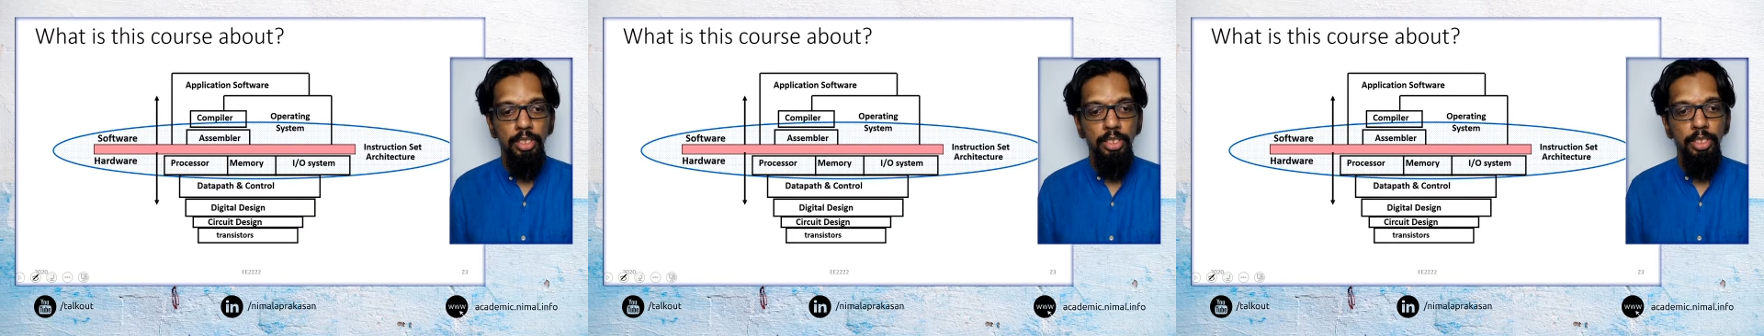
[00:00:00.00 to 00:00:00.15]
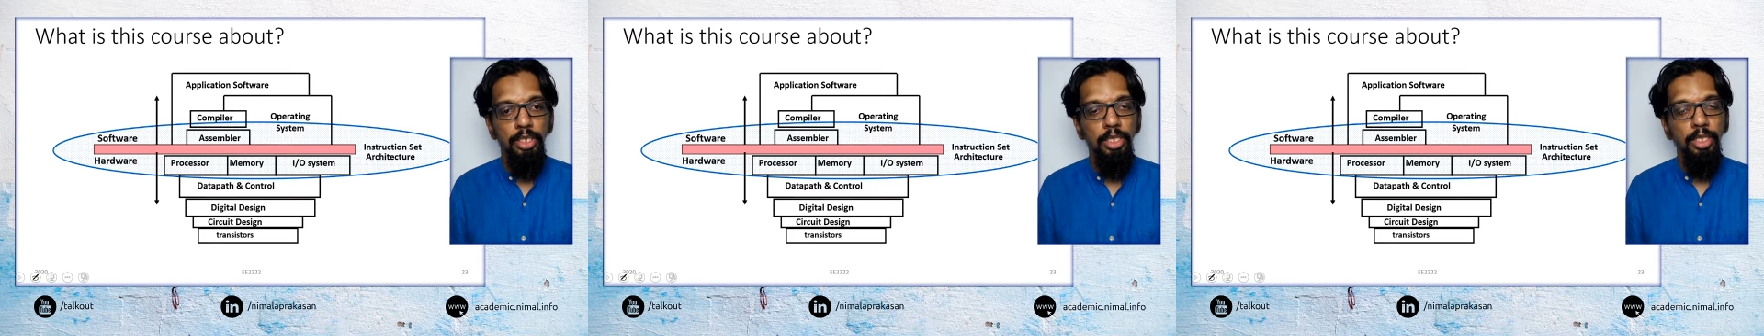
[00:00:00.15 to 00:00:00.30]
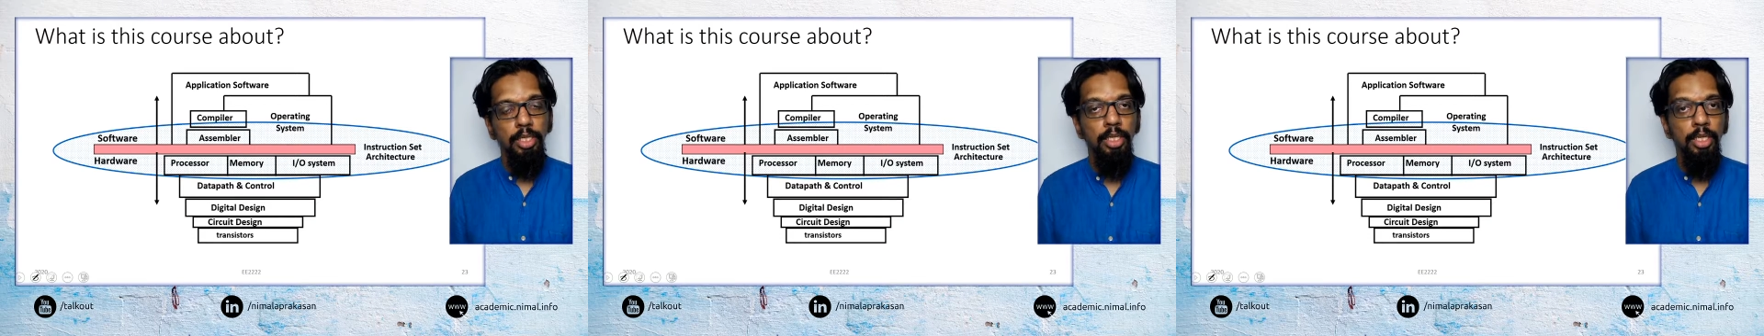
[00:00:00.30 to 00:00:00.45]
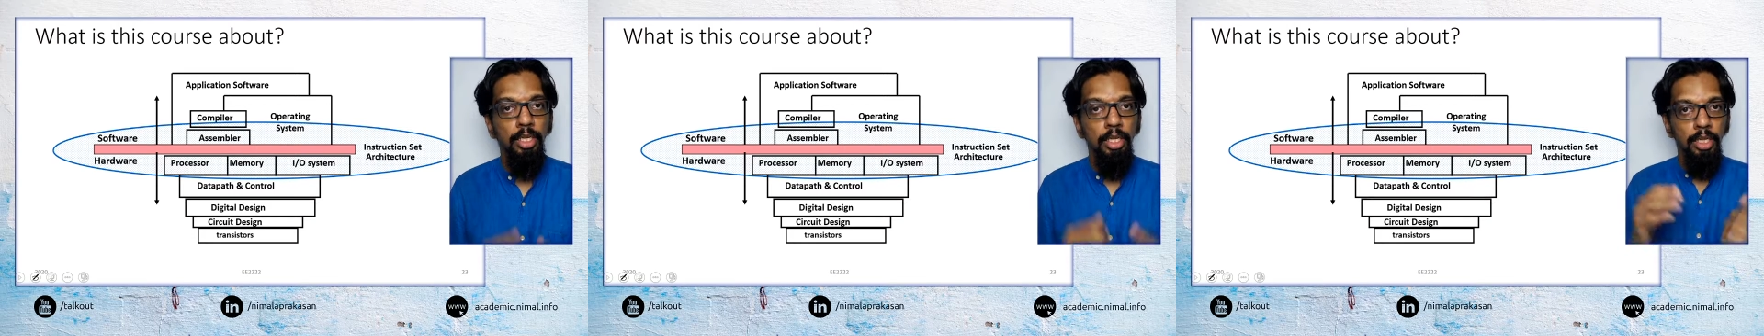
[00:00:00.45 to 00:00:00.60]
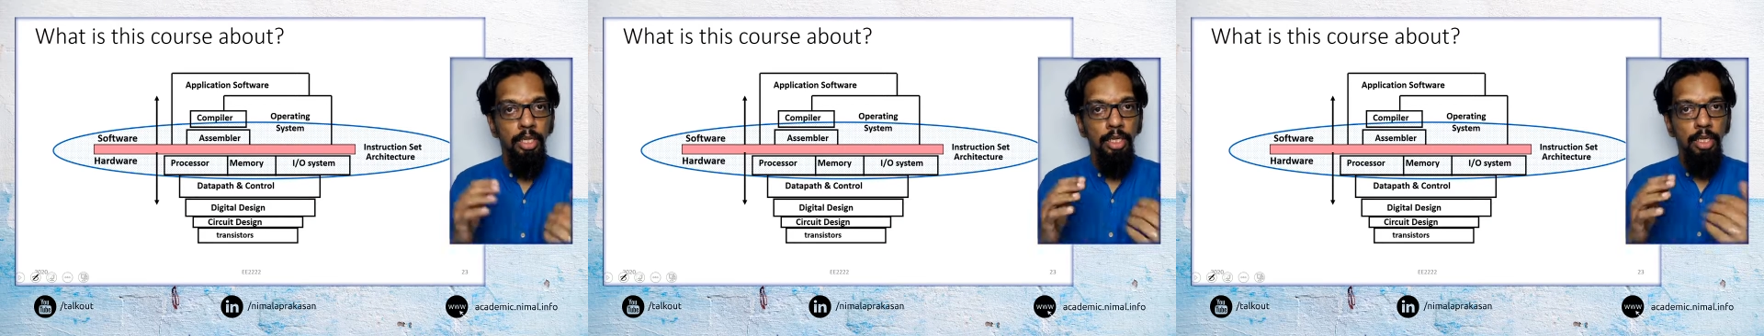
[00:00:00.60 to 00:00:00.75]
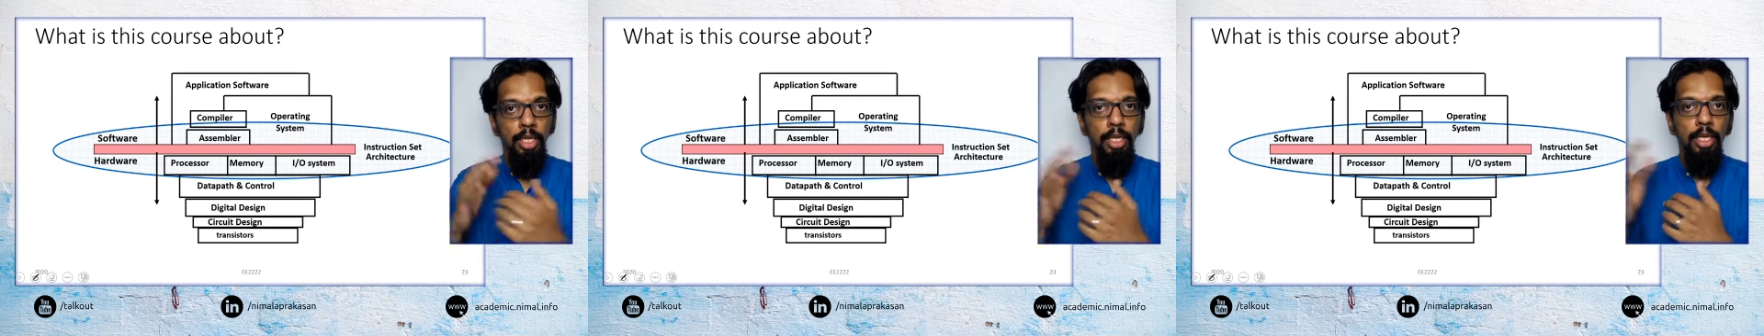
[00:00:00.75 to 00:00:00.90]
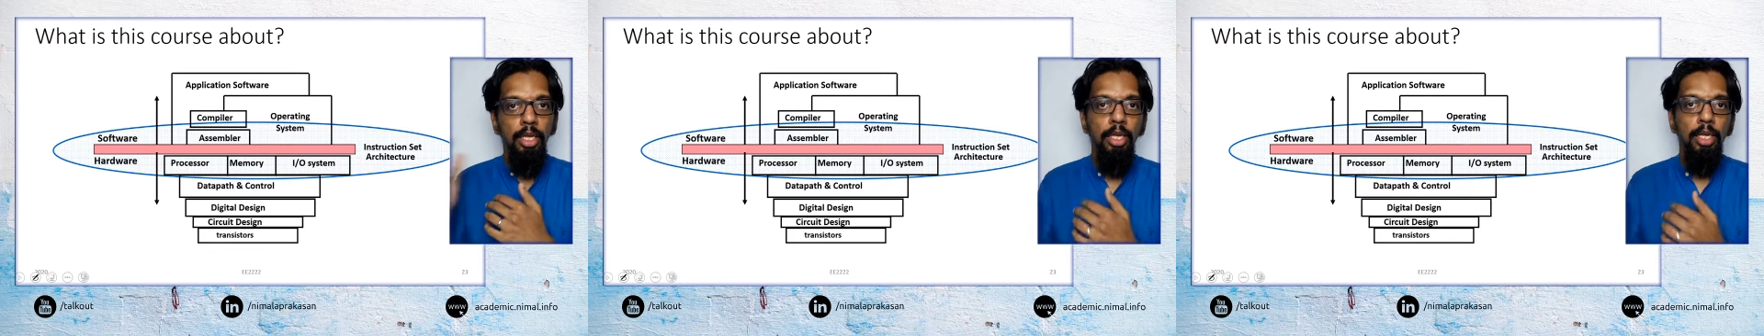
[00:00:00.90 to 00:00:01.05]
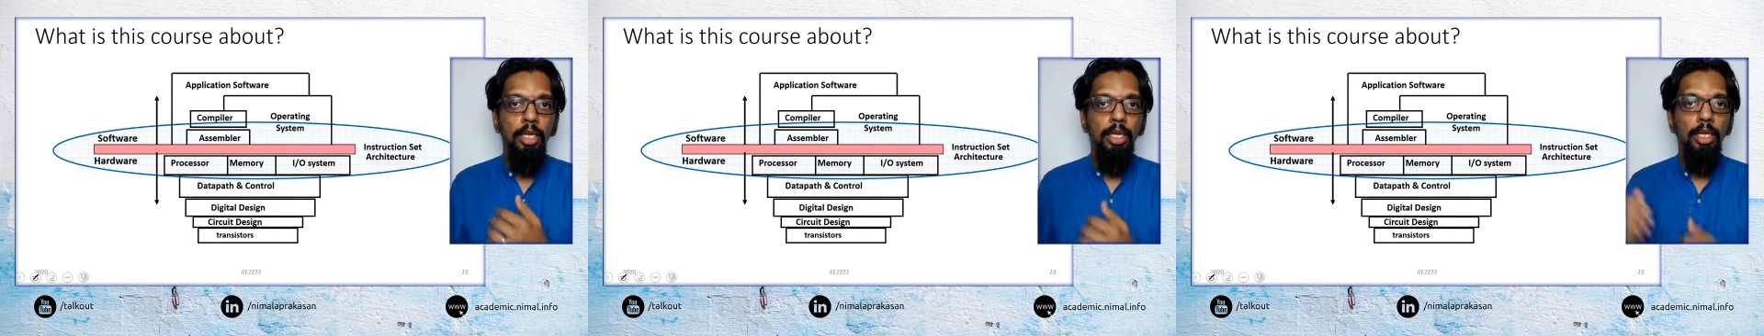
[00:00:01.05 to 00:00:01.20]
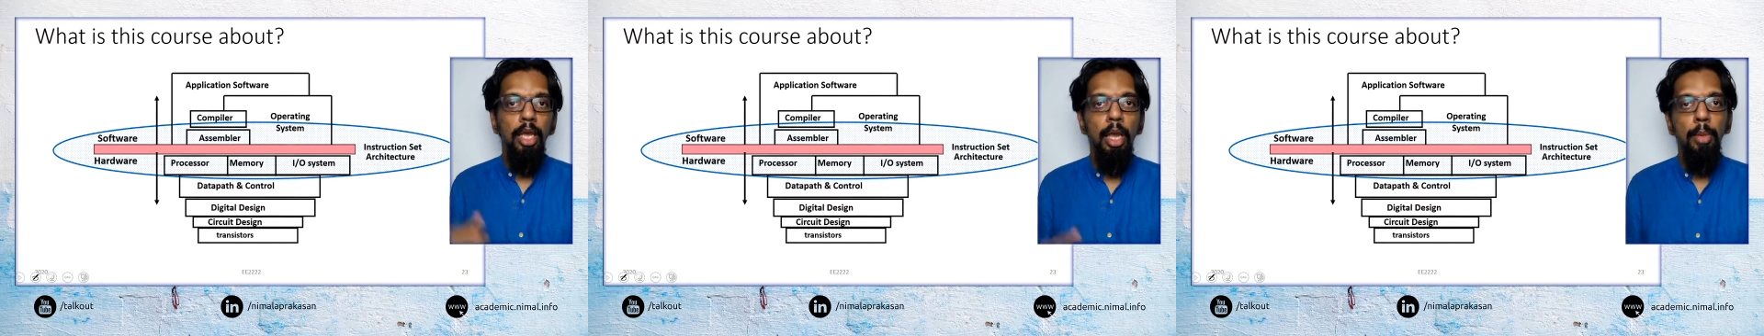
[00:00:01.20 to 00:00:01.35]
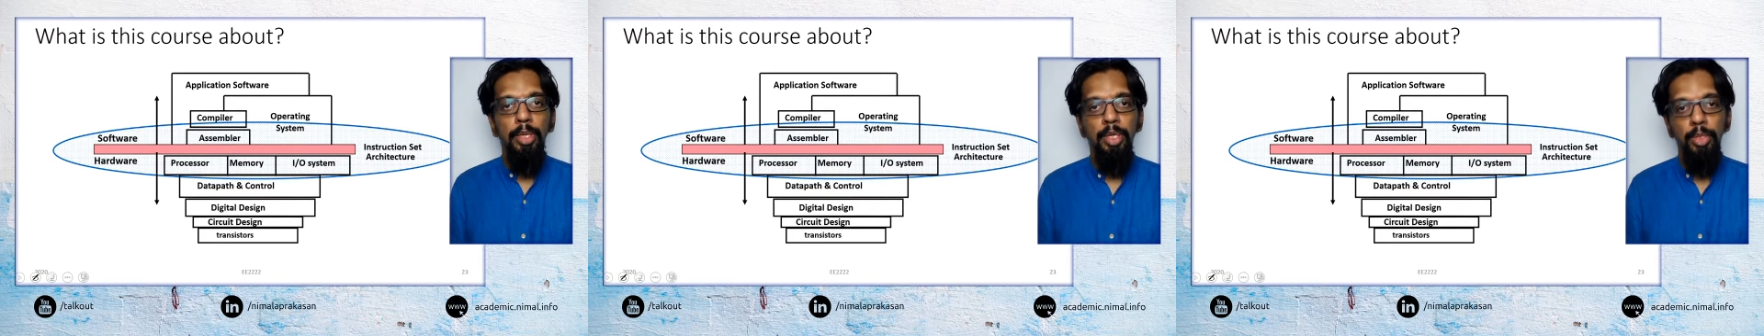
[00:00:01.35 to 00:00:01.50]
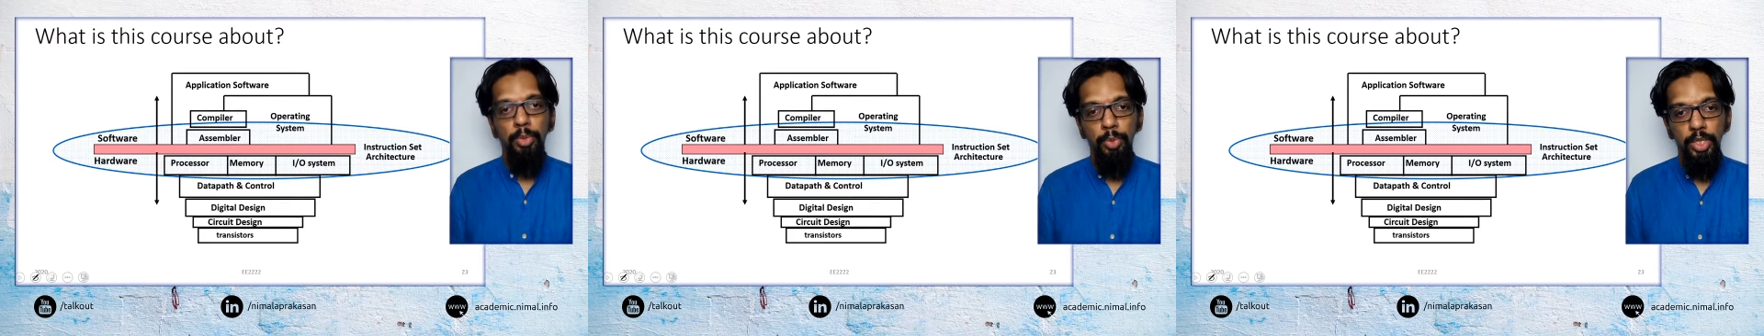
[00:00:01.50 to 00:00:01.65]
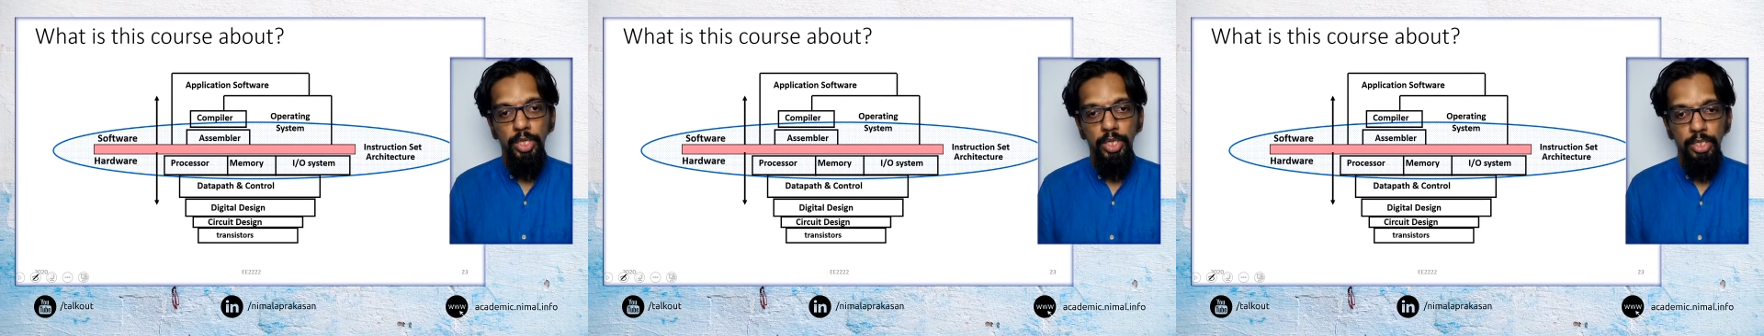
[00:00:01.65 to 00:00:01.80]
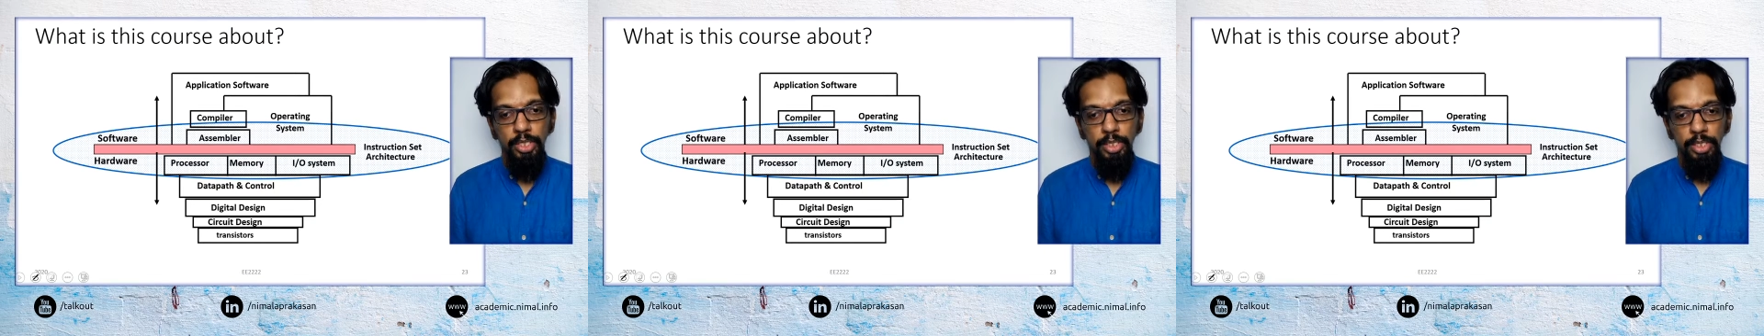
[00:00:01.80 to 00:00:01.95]
in the coming
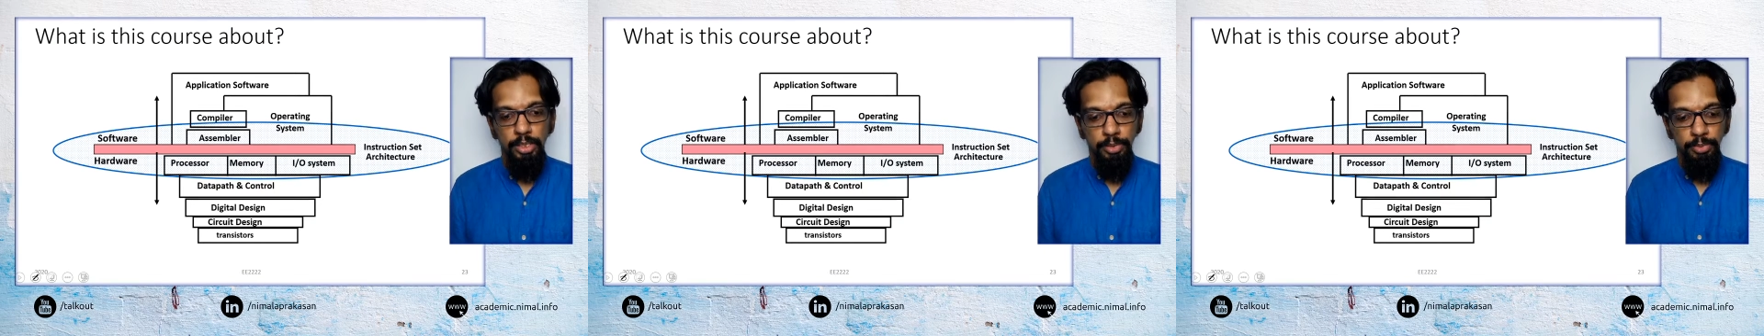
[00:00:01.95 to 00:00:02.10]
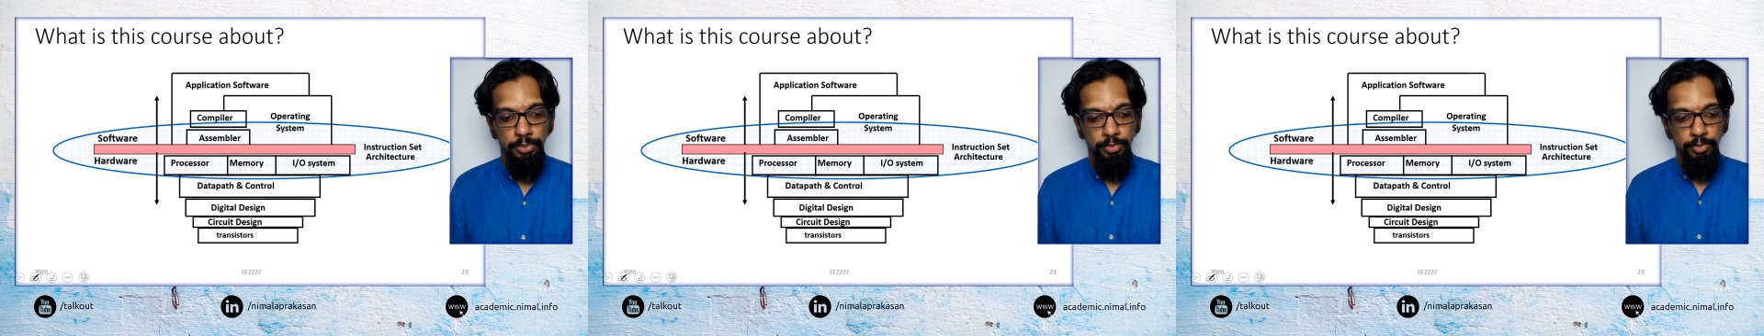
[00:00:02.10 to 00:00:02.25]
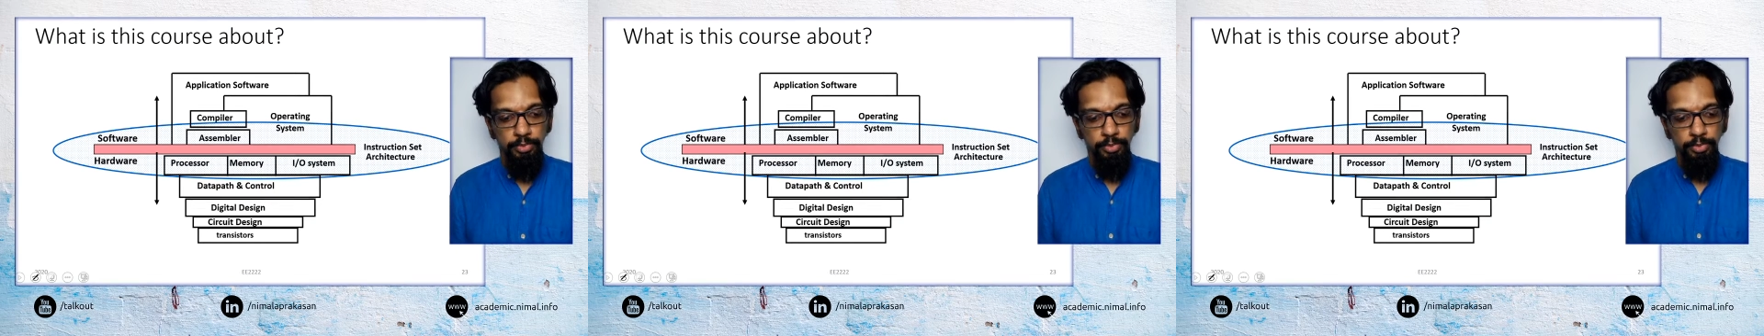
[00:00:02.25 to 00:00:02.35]
weeks.